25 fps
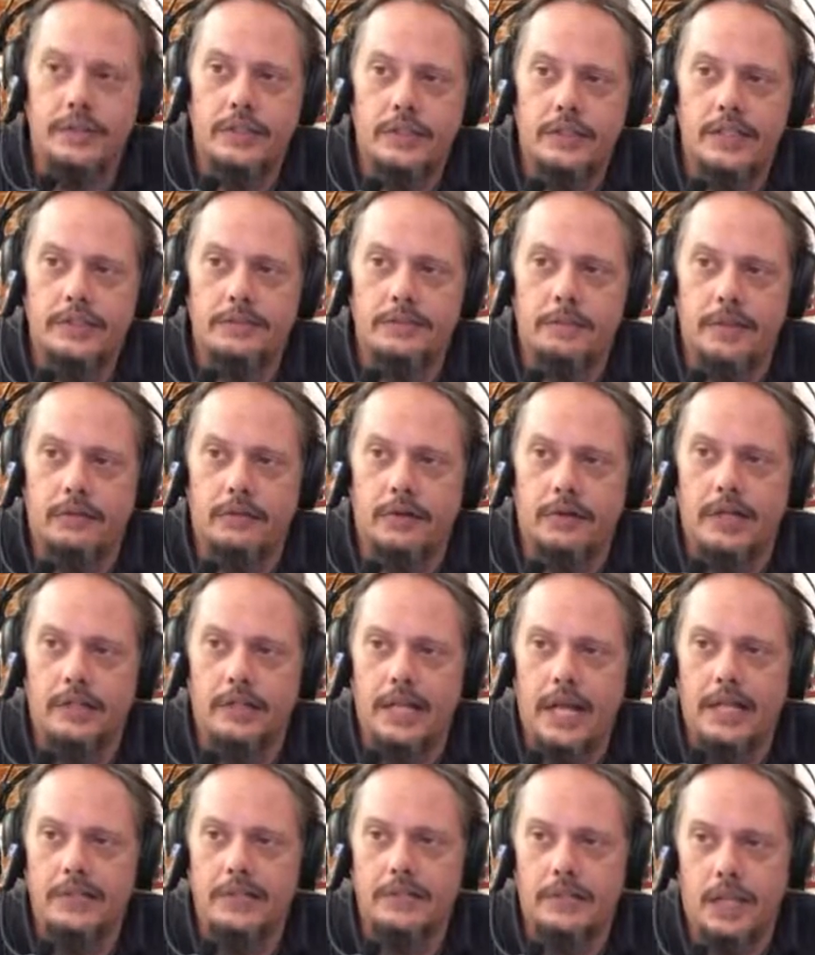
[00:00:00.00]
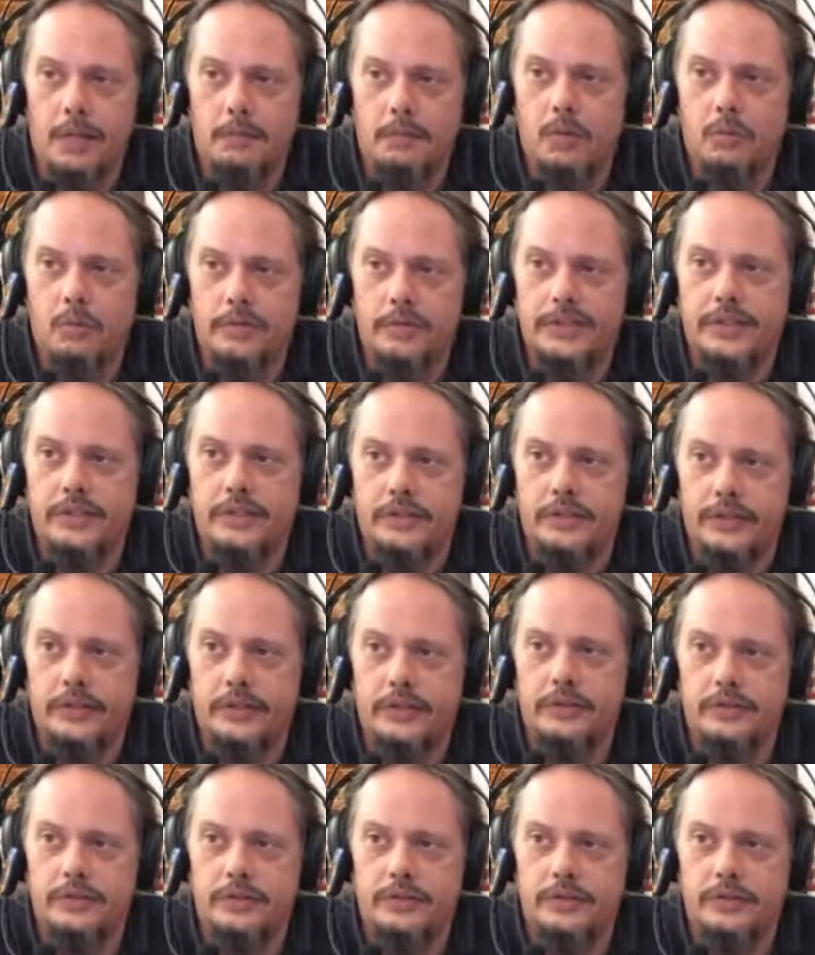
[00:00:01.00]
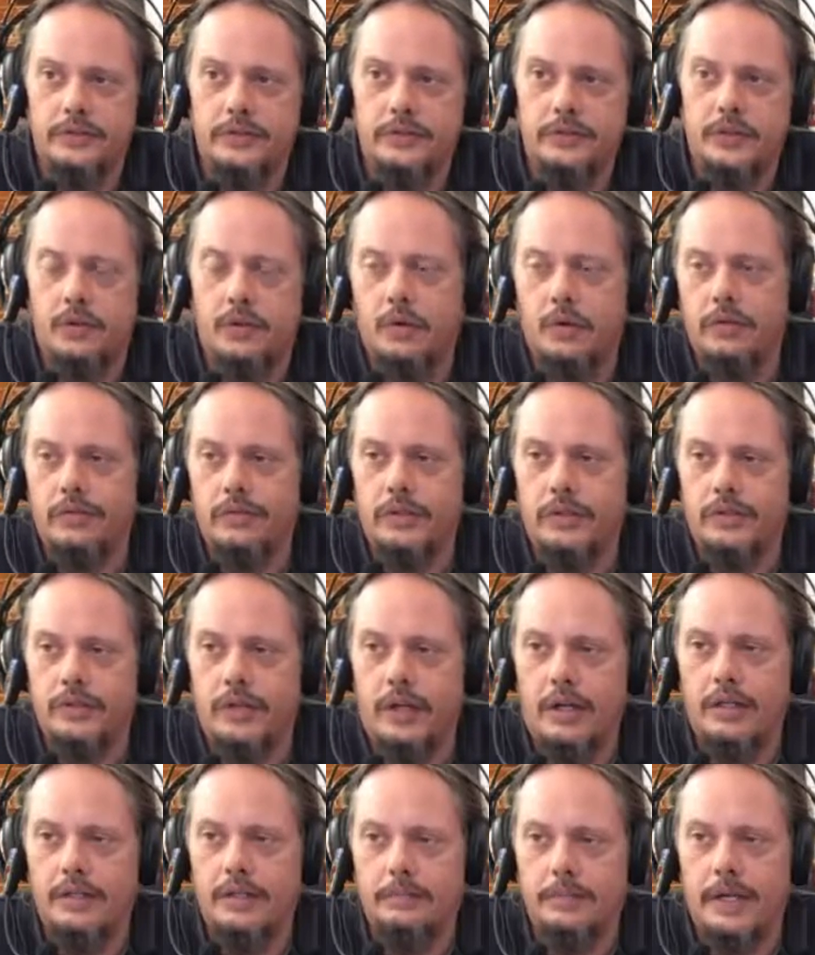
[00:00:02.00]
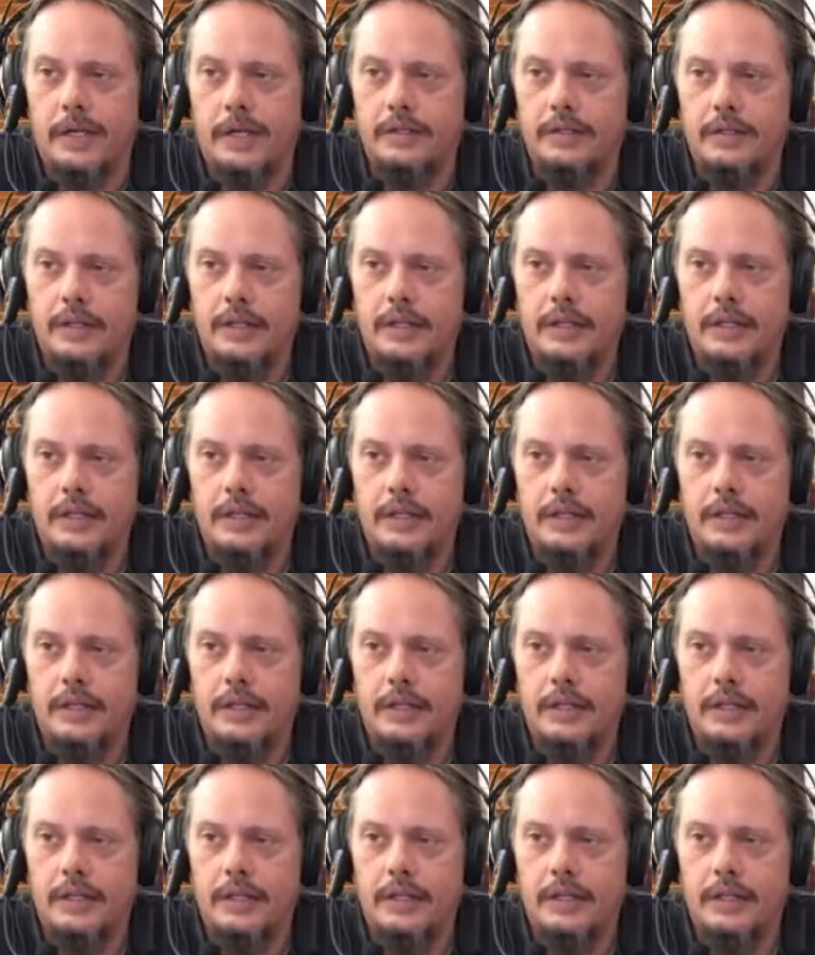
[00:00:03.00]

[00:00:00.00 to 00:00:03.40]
that's been around and has a lot more material to go over and talk about.